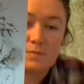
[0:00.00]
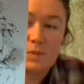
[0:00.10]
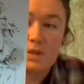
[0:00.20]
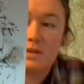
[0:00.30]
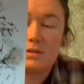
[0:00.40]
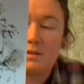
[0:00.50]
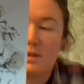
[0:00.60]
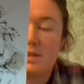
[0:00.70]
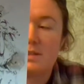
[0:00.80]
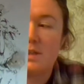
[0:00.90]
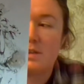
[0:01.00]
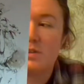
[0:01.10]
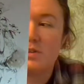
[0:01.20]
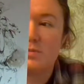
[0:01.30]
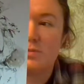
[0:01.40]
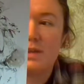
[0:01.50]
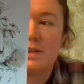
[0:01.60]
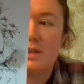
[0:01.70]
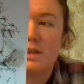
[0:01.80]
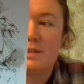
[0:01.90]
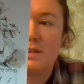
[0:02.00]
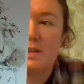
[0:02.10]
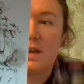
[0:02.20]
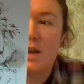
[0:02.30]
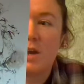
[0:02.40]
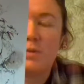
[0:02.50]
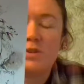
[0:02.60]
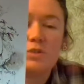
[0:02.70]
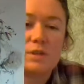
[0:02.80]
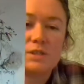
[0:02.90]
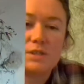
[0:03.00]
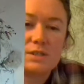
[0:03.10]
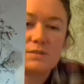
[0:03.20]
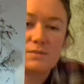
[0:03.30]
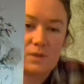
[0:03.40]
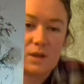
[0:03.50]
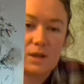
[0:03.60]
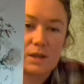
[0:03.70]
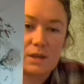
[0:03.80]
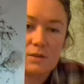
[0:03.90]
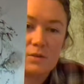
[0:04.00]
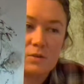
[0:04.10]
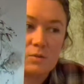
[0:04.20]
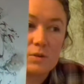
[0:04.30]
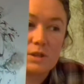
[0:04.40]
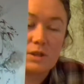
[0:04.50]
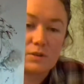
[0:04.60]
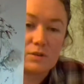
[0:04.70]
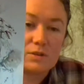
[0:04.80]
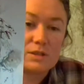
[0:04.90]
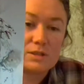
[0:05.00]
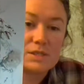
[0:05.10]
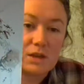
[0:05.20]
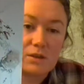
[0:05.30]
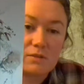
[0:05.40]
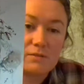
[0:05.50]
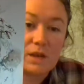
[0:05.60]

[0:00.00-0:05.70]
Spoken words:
That it's like just recognizing how much you identify with the earth itself.